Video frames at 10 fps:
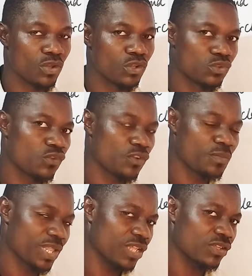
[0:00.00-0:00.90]
So from
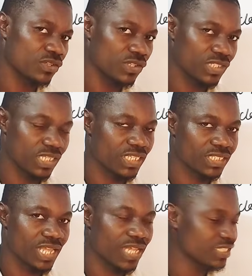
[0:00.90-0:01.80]
here, let us just
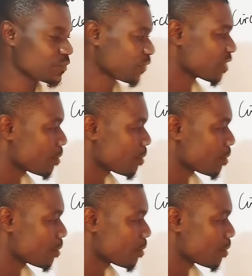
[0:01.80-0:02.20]
kickstart